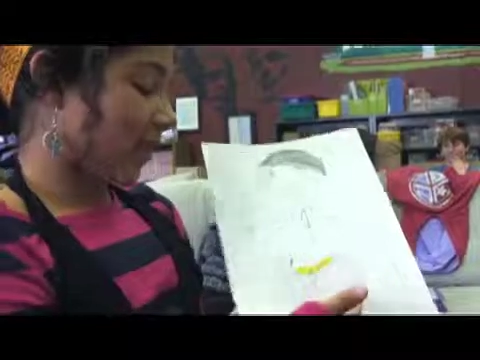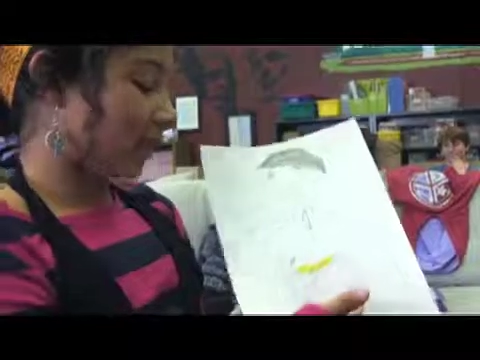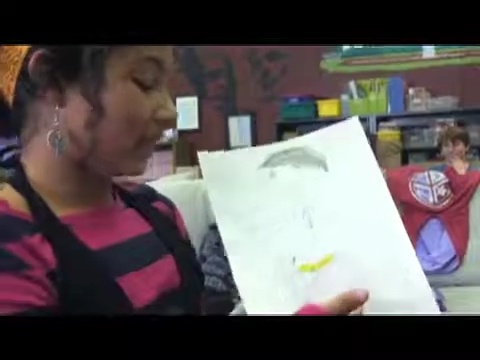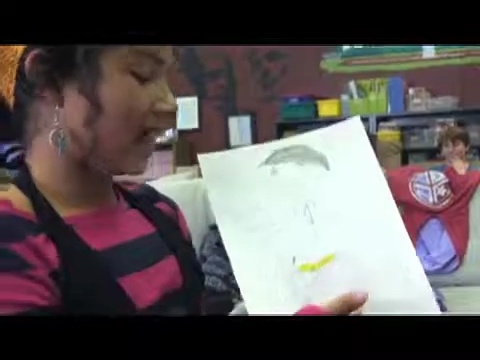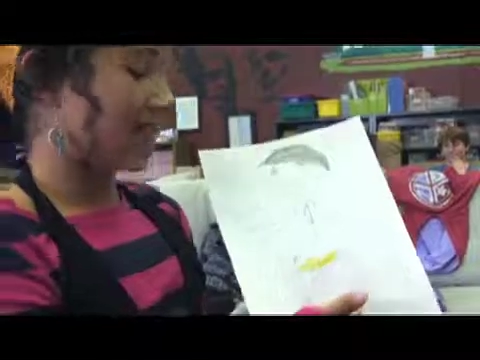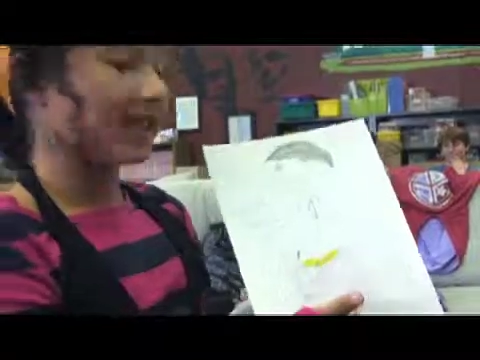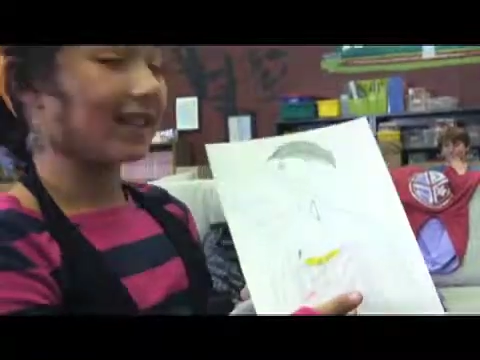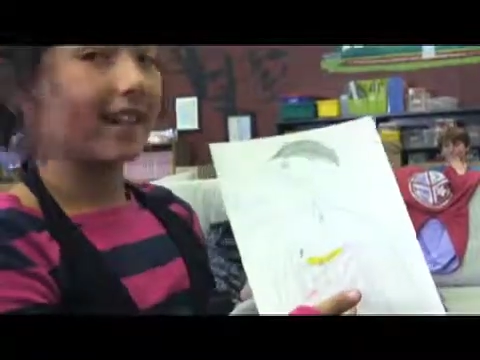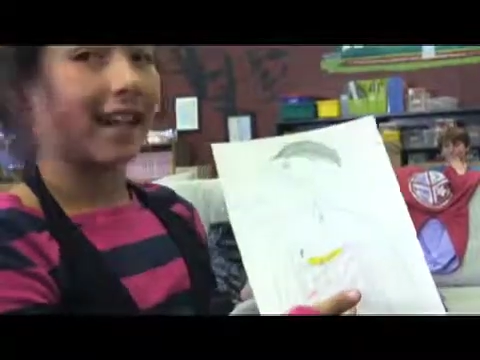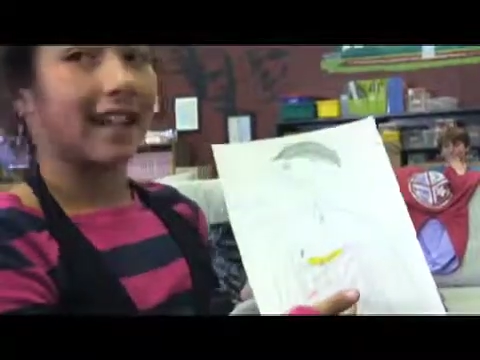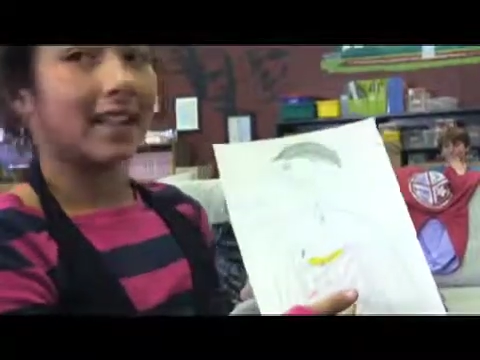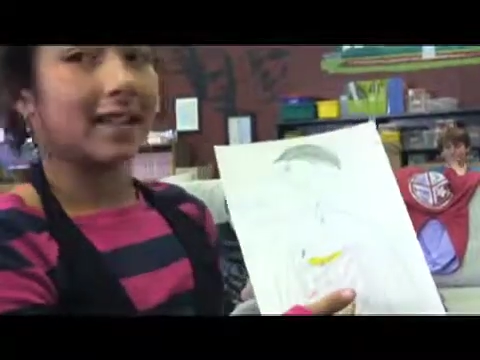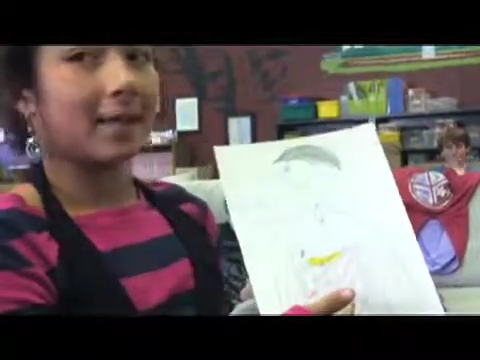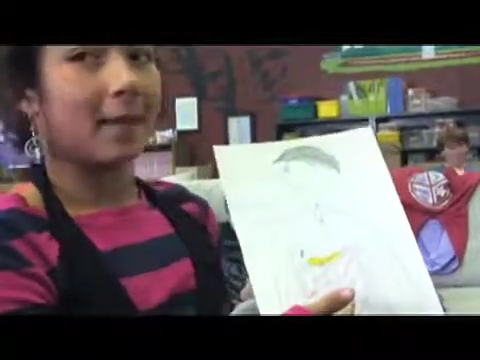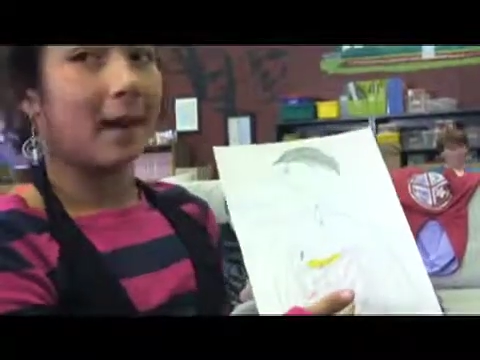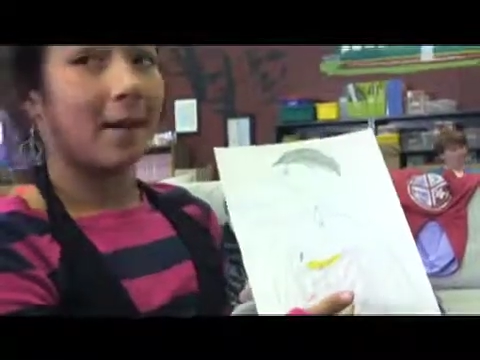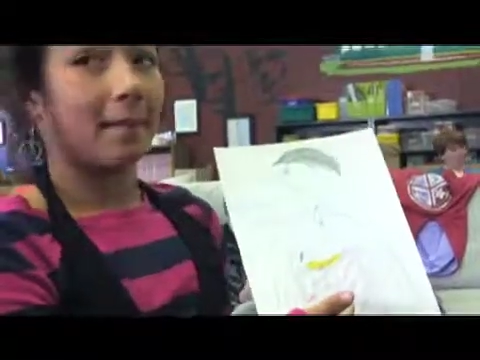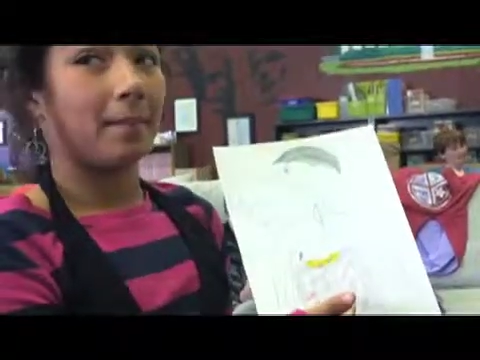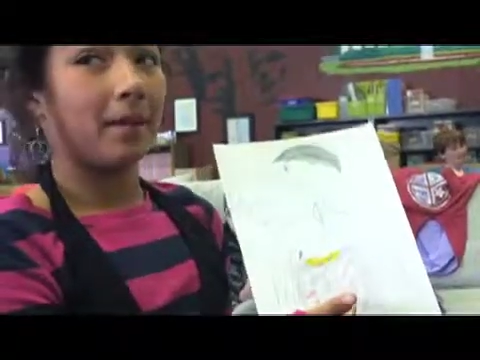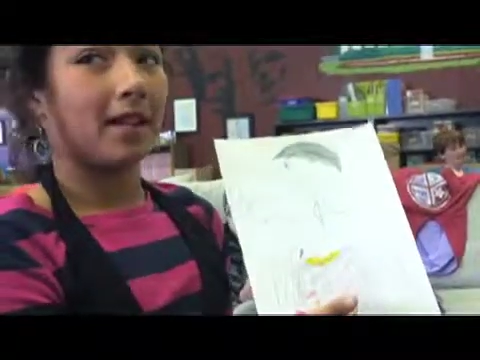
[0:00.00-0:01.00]
intestines
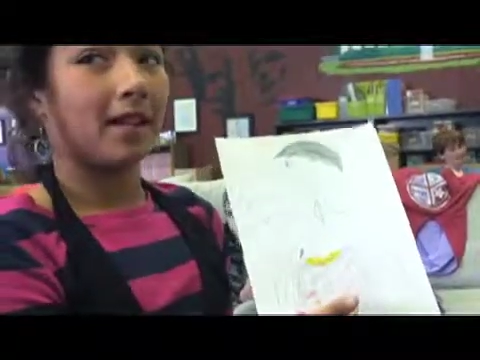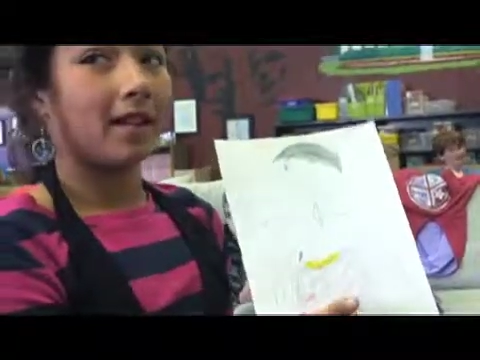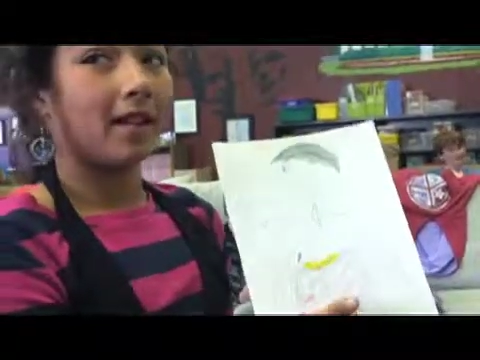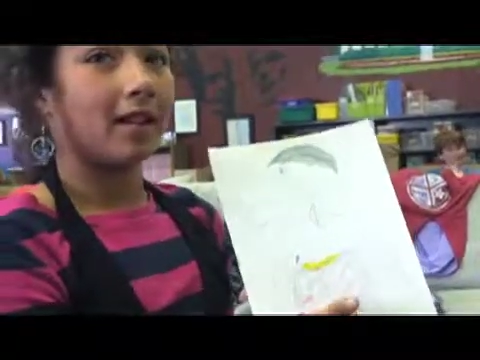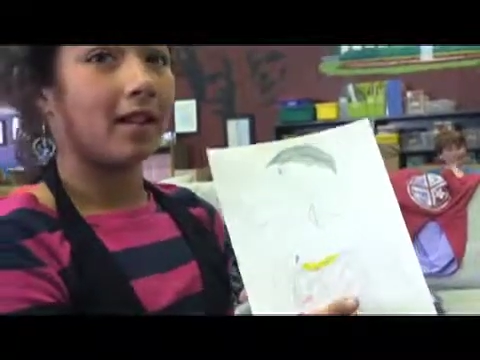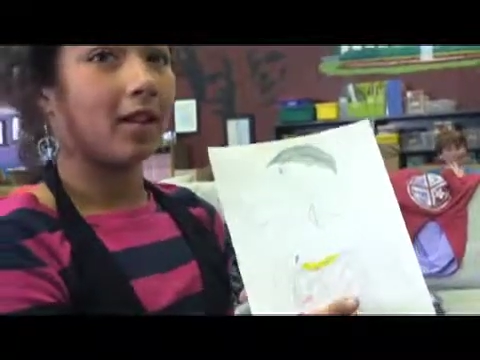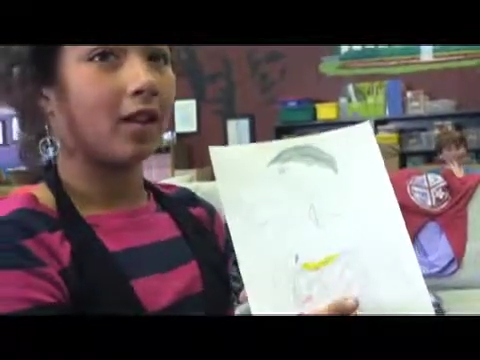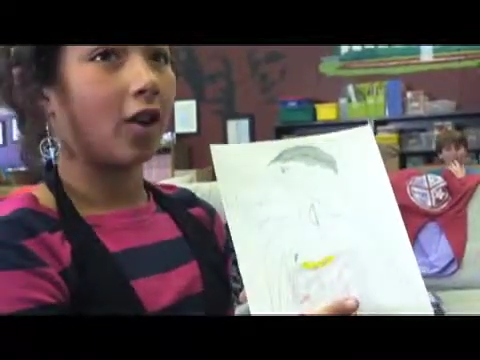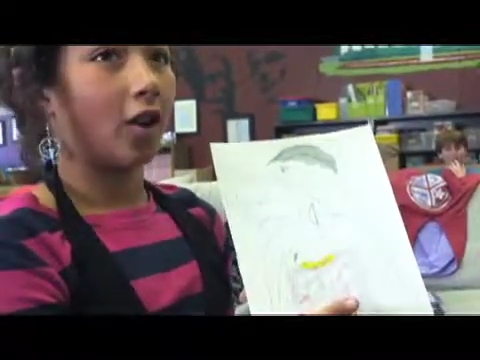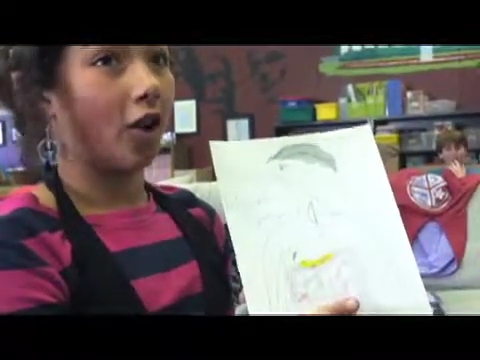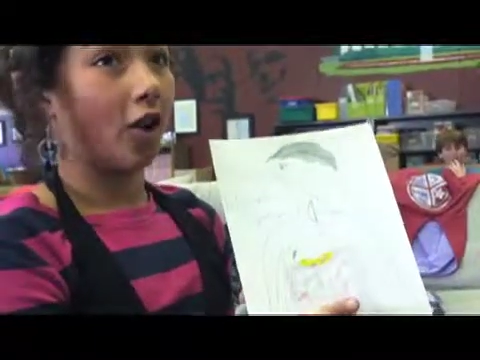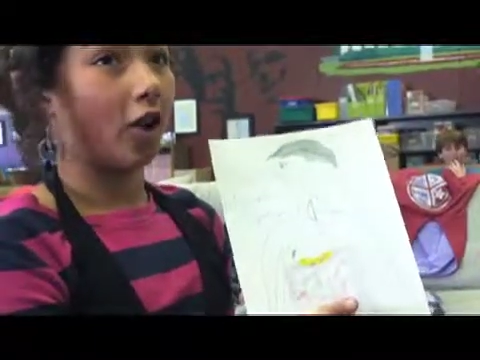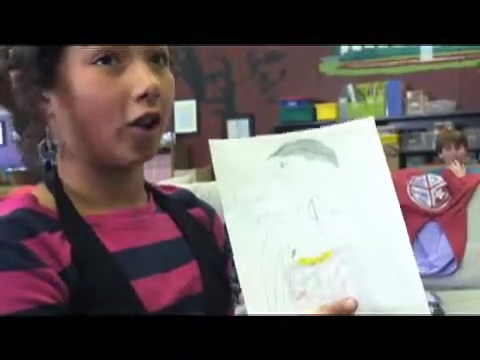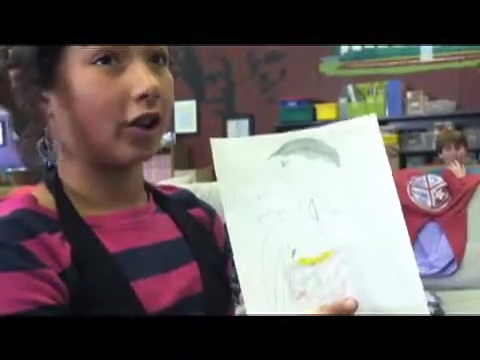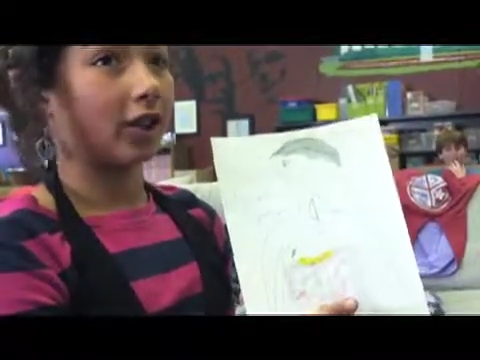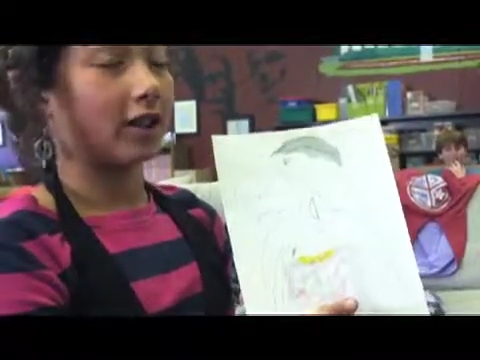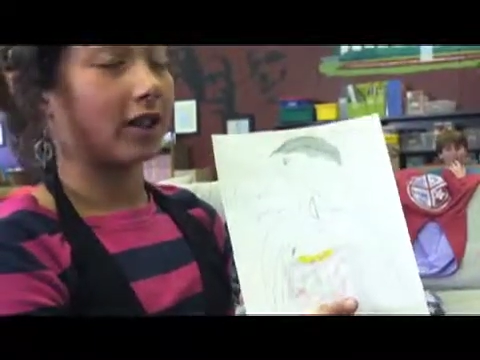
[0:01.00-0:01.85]
might be called